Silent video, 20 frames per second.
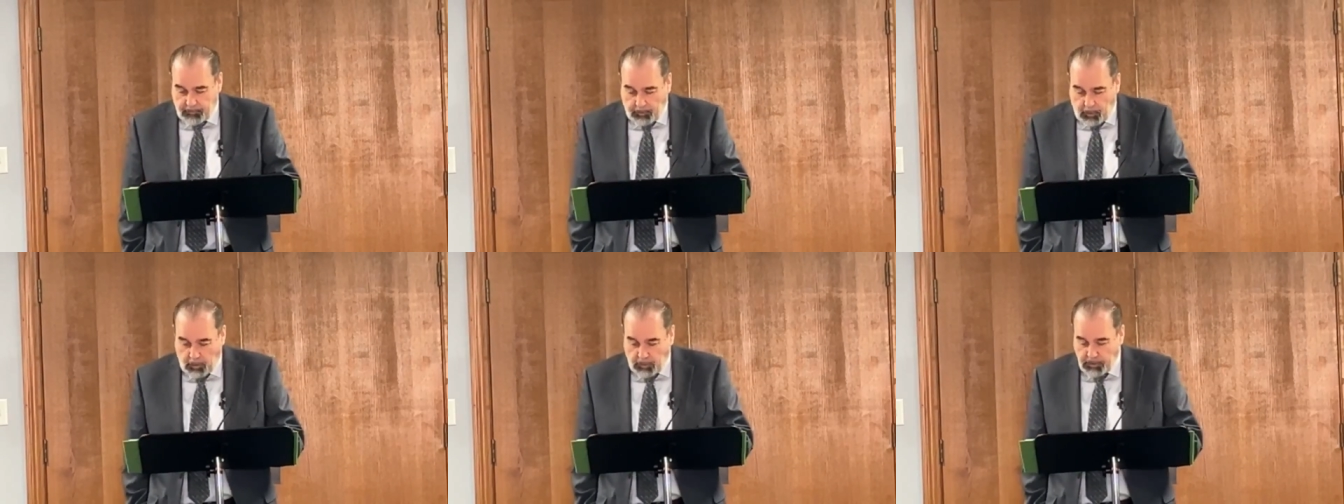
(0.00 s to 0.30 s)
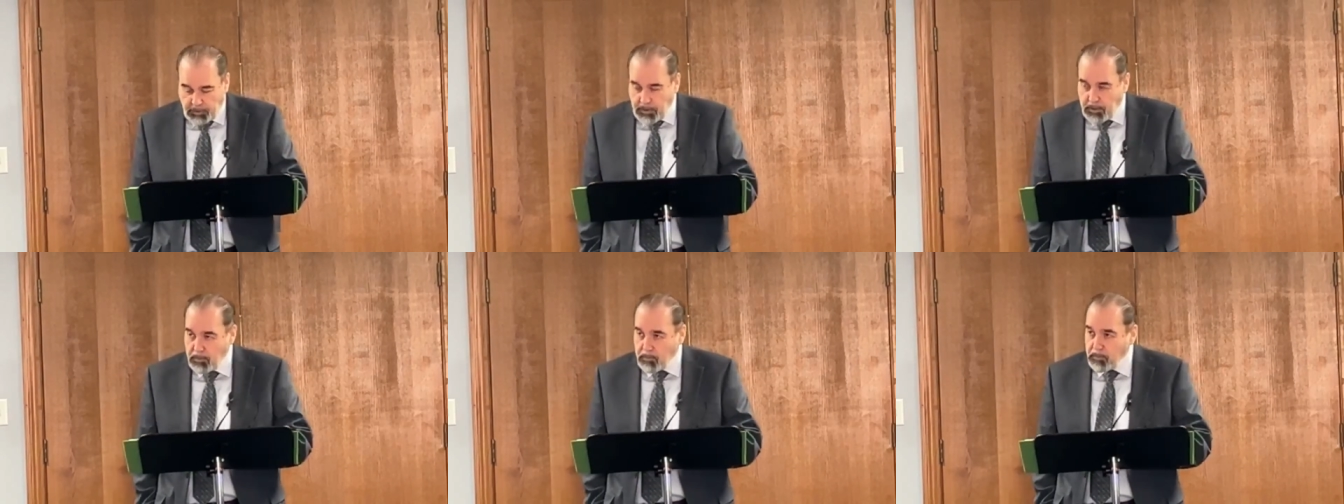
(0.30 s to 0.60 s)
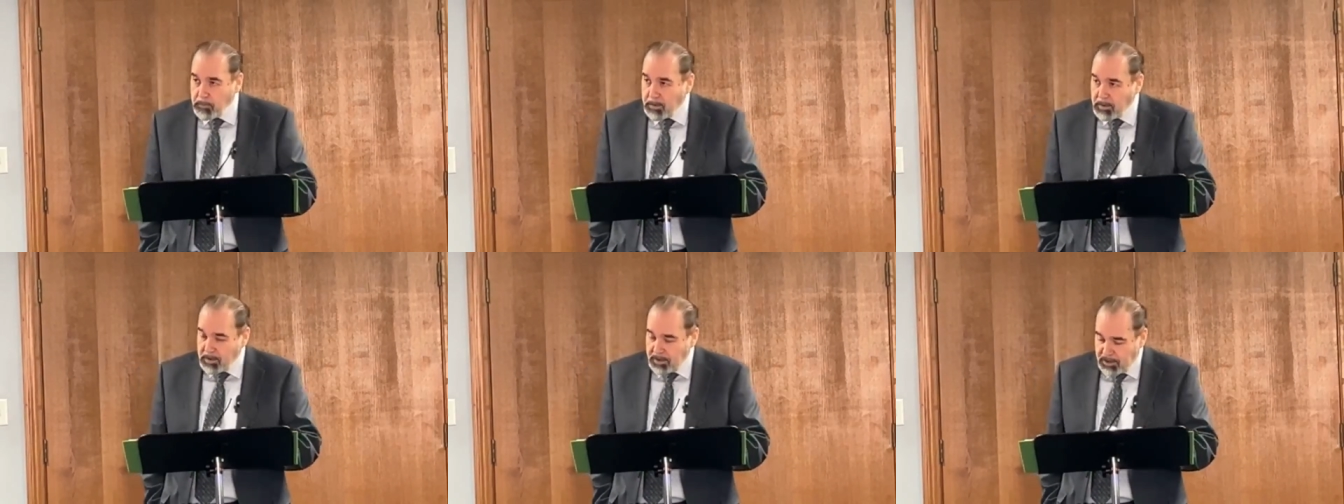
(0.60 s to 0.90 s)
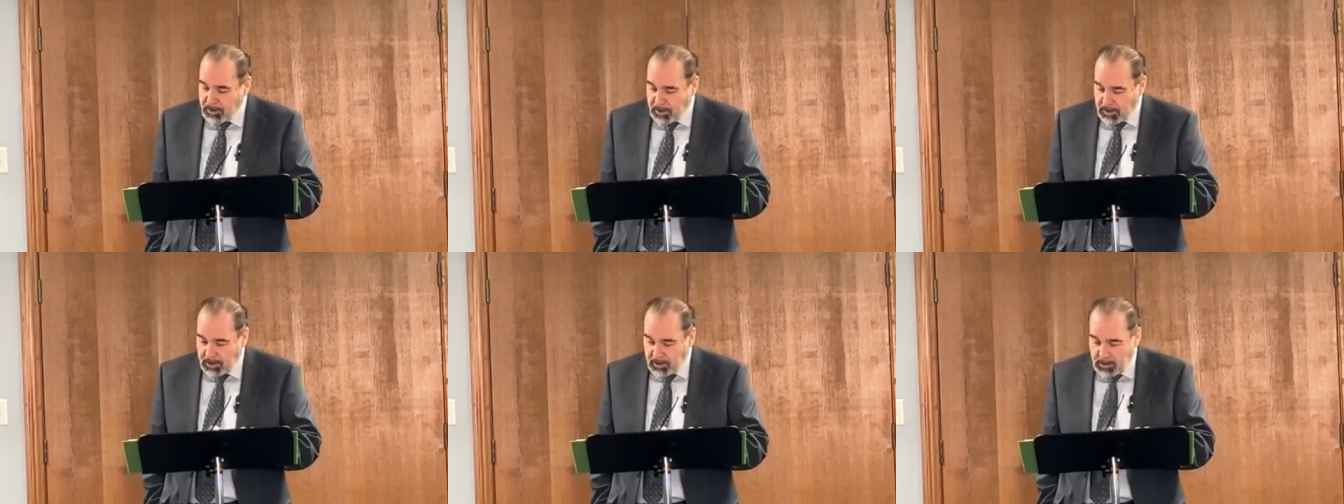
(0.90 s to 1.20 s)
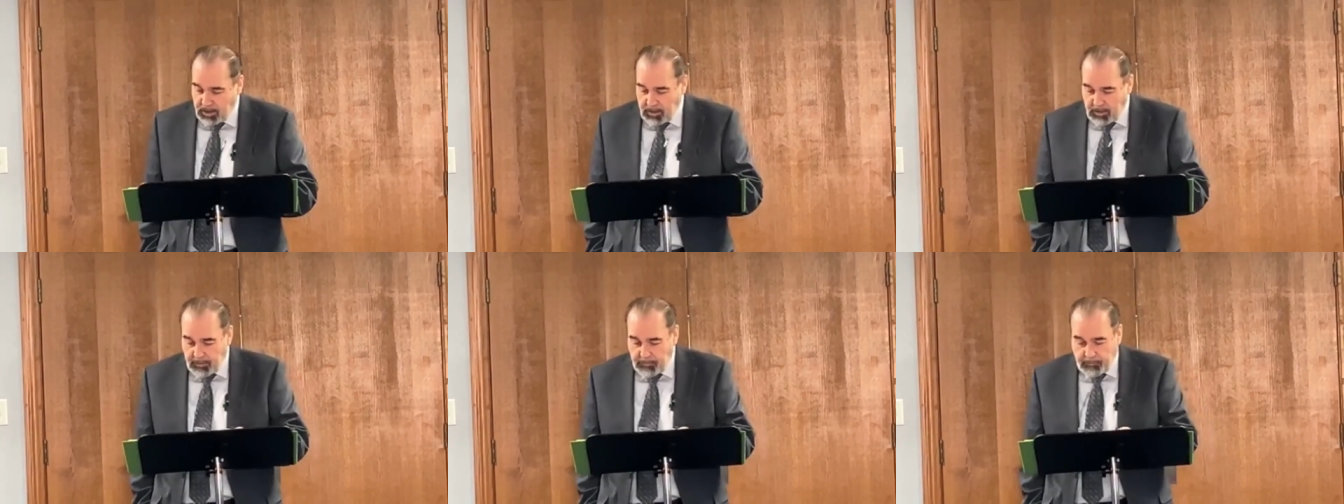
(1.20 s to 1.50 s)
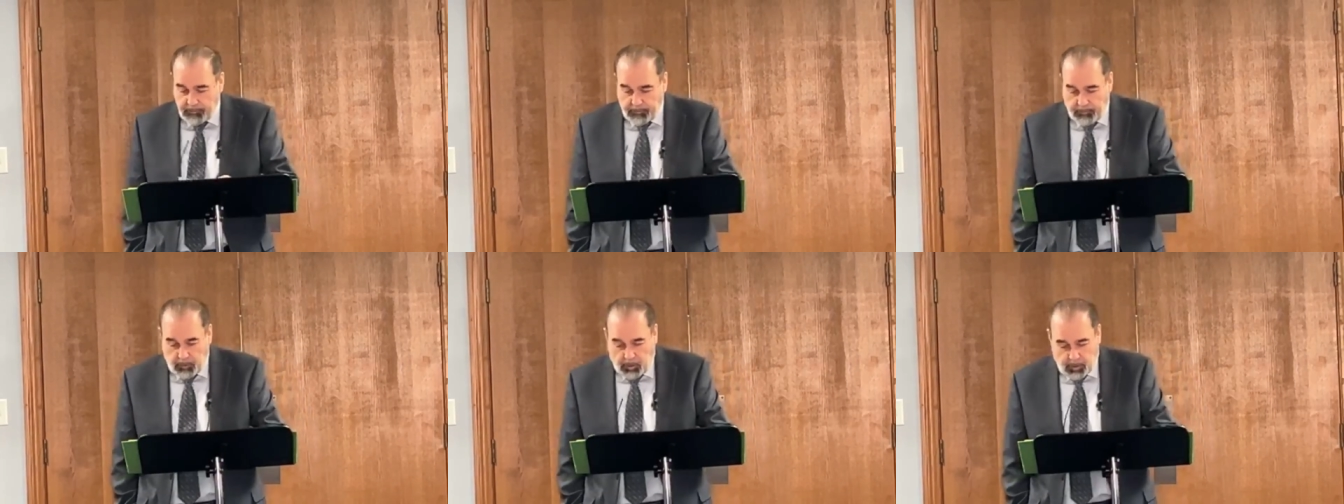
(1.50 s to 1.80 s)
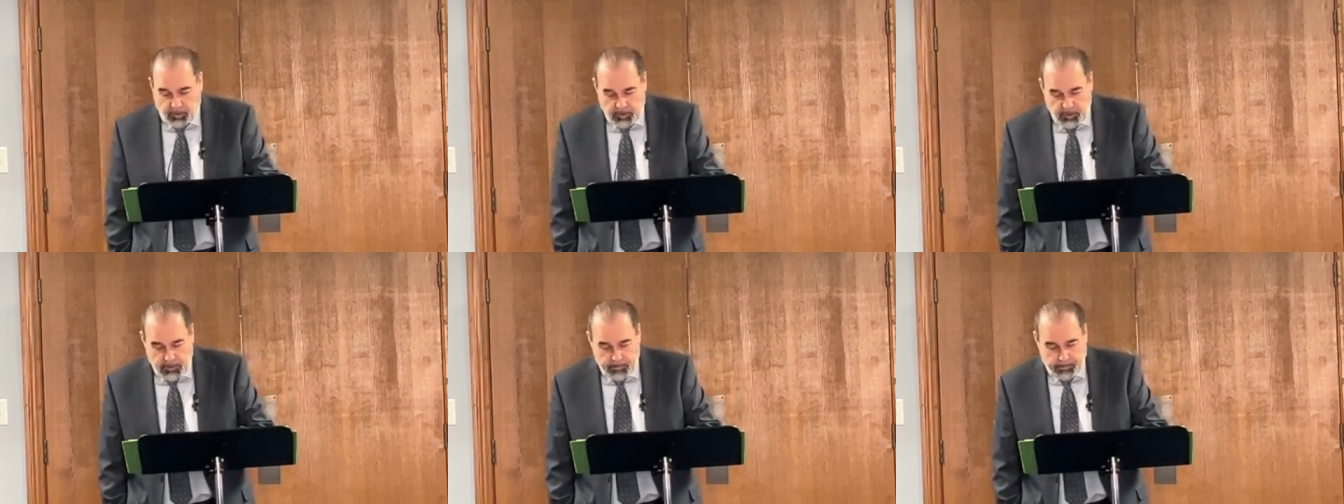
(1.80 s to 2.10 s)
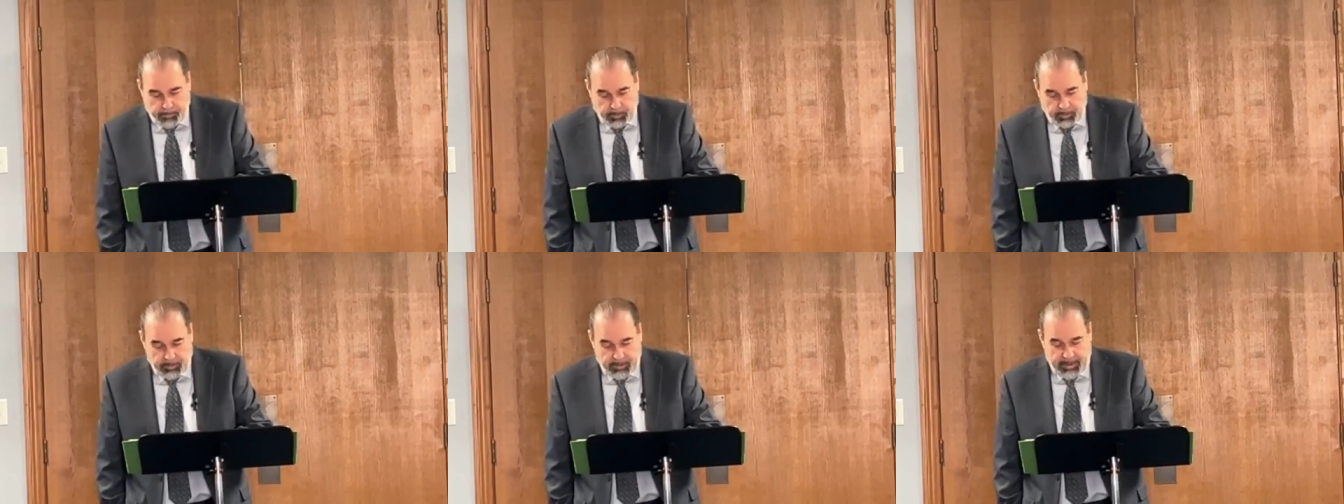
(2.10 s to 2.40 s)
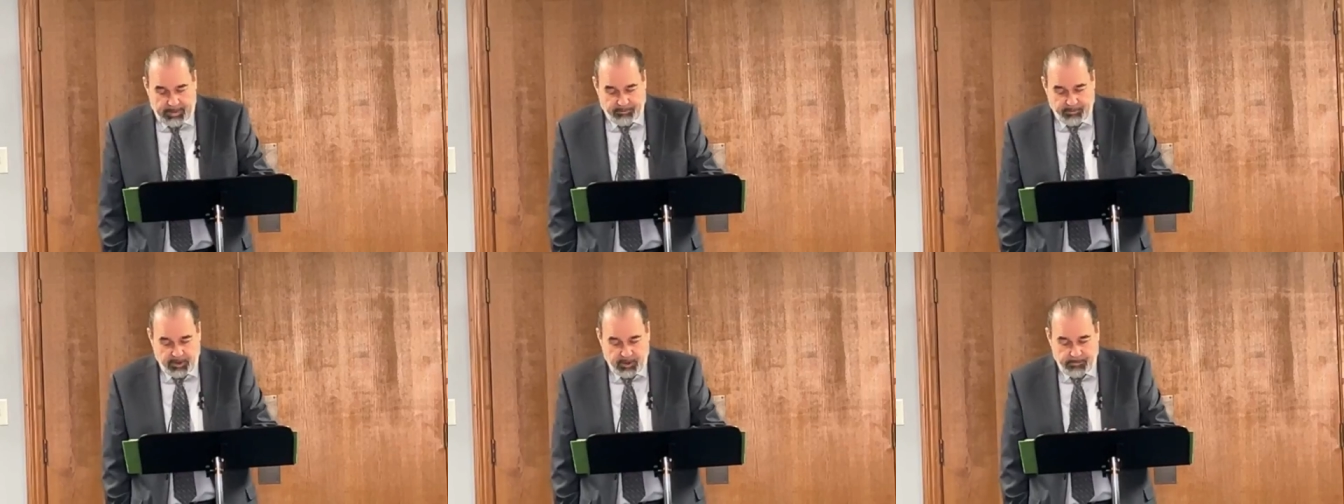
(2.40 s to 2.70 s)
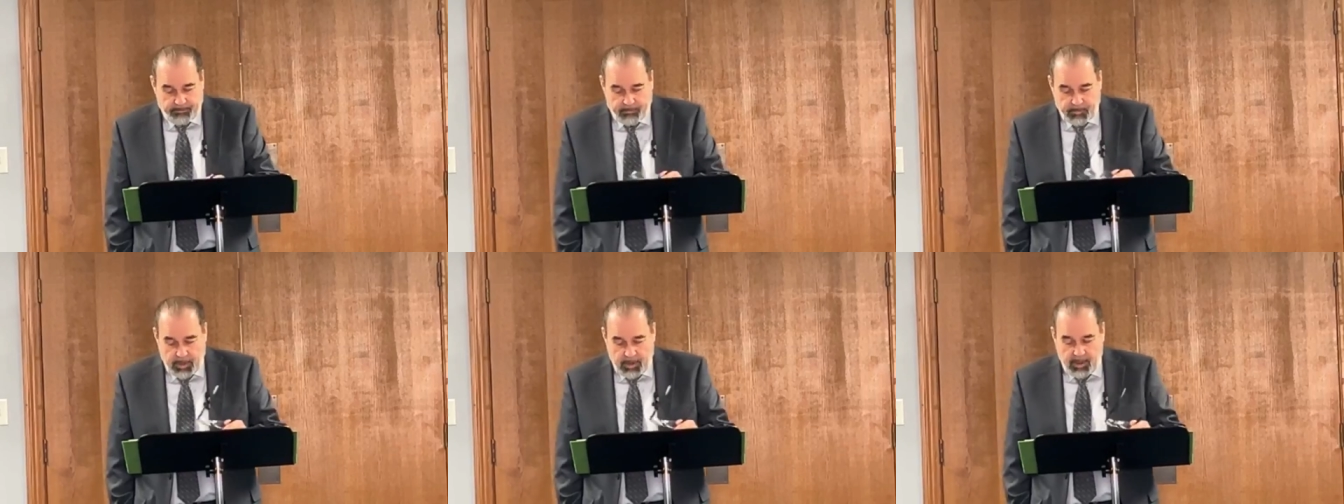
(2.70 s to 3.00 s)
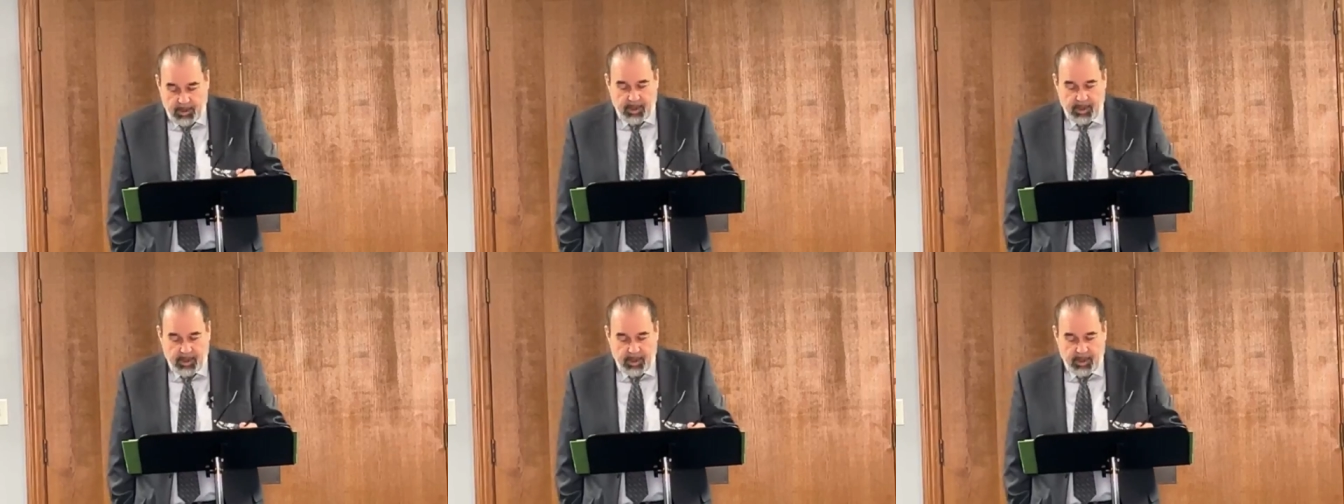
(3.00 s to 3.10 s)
false religions, false beliefs.